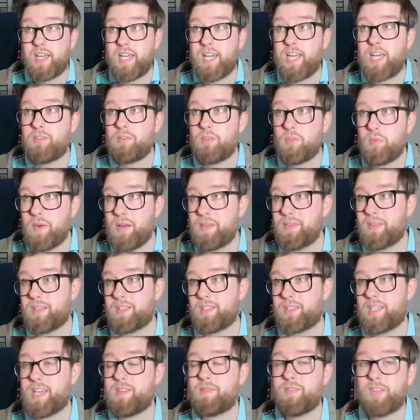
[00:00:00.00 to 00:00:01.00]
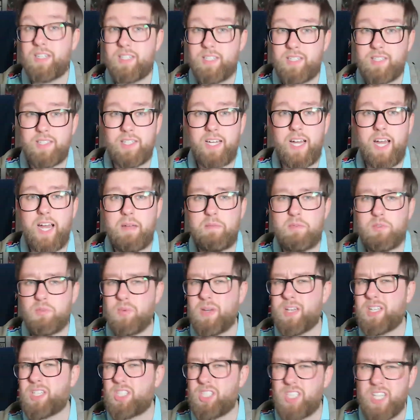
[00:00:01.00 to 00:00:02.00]
Even in the
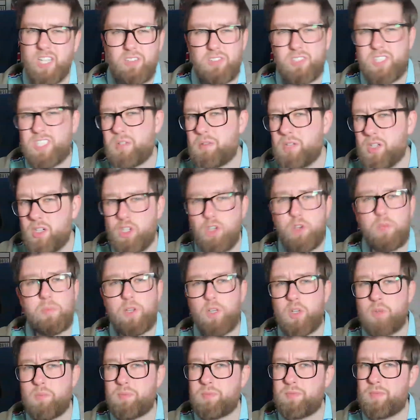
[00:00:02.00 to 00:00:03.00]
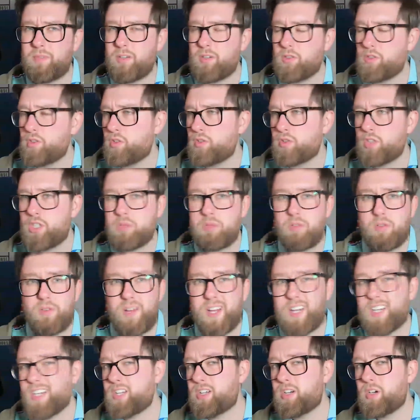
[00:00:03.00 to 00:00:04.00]
times when Chelsea were coming up under
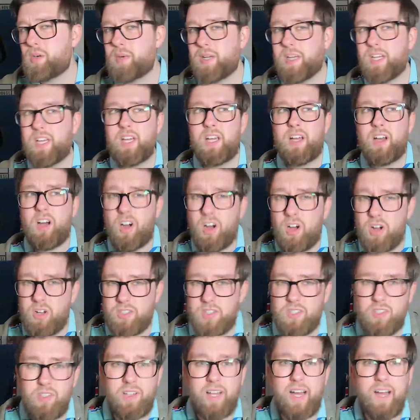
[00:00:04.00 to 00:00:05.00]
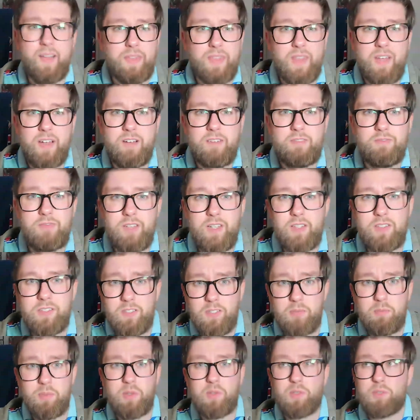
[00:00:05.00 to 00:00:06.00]
Mourinho and Arsenal had their
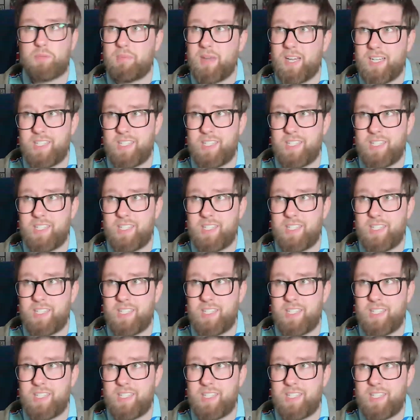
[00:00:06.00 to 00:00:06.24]
invincibles,